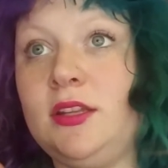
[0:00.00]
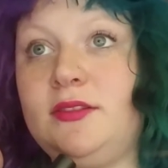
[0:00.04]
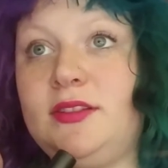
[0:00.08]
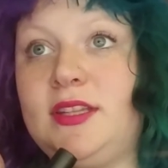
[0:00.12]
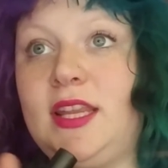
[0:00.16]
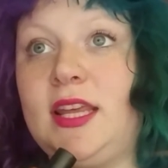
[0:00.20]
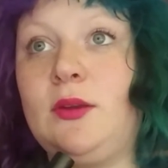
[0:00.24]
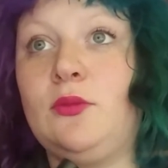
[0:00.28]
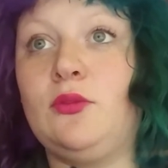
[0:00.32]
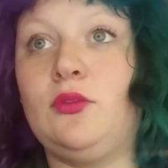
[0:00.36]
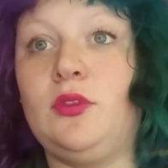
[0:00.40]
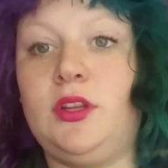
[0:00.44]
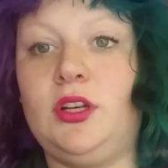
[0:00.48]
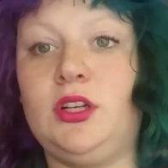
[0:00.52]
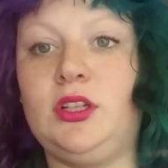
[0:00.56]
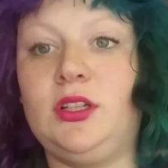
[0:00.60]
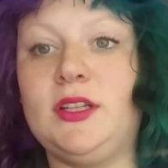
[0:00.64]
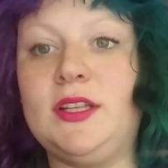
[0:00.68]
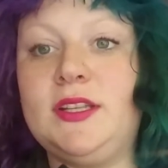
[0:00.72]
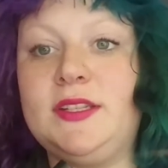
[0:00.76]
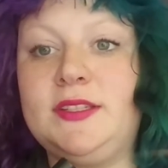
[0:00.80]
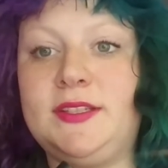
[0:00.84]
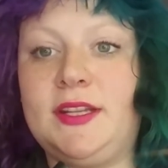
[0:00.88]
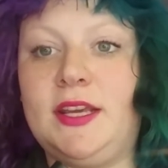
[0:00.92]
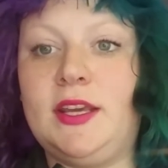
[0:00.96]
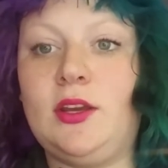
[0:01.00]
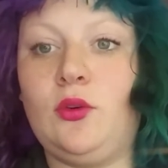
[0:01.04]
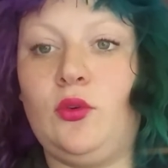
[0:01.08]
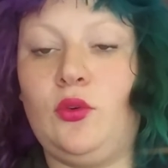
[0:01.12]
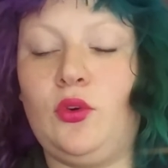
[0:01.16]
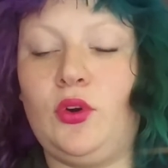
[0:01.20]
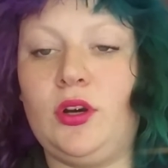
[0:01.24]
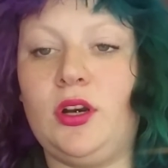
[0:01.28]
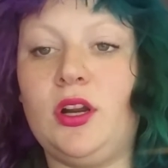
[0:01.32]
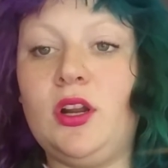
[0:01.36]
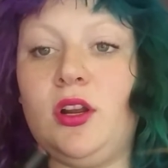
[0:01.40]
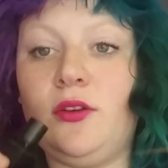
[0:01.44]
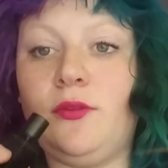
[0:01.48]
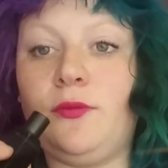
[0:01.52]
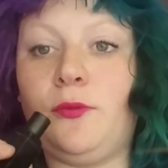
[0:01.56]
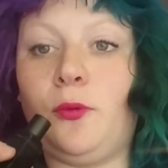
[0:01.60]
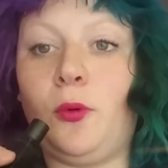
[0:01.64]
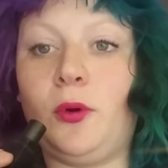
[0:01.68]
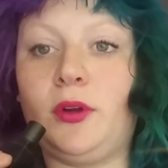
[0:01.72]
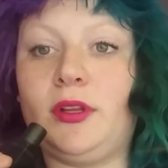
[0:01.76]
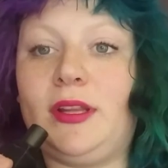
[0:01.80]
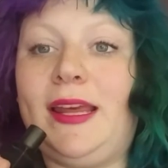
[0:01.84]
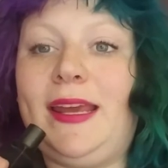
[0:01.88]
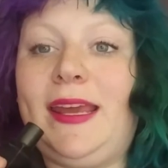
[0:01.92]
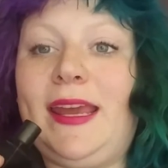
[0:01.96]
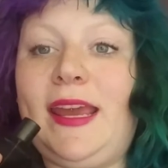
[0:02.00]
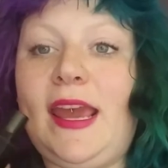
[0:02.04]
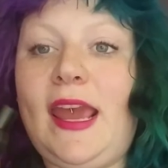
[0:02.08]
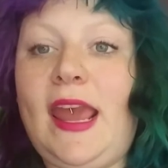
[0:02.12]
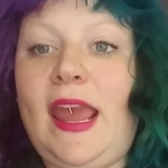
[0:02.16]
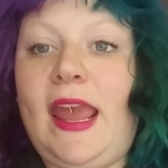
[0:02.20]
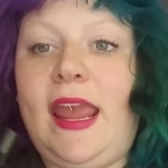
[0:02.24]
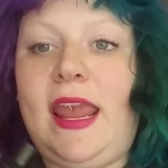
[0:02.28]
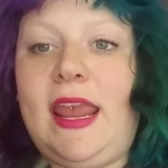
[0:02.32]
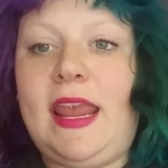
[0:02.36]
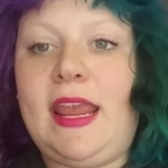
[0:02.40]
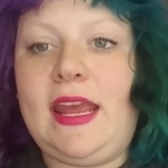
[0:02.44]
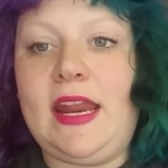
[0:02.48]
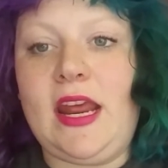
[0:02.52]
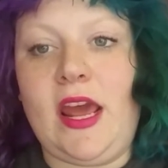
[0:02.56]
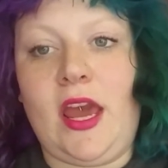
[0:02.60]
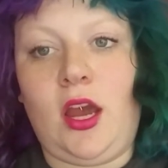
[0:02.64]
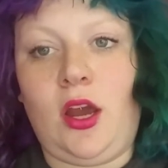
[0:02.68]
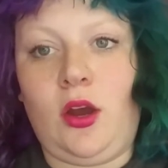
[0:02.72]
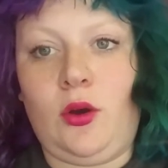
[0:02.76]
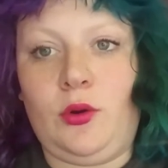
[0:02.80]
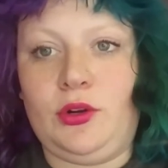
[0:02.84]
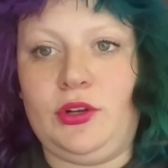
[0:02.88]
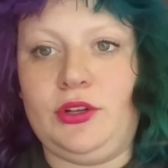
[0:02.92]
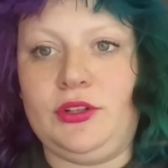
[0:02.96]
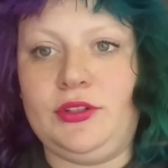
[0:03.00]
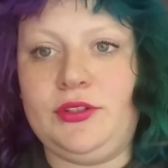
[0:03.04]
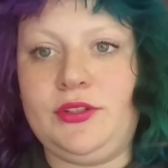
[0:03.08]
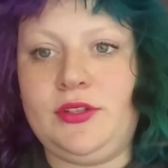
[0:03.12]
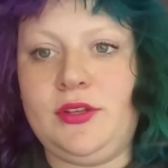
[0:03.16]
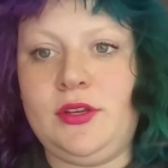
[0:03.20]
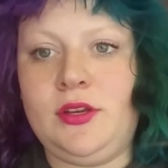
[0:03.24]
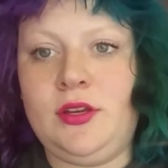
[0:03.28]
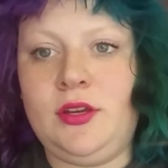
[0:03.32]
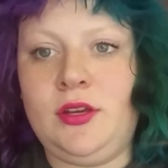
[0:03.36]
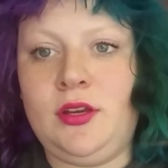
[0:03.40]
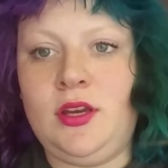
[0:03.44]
They will literally stay on for like eight hours.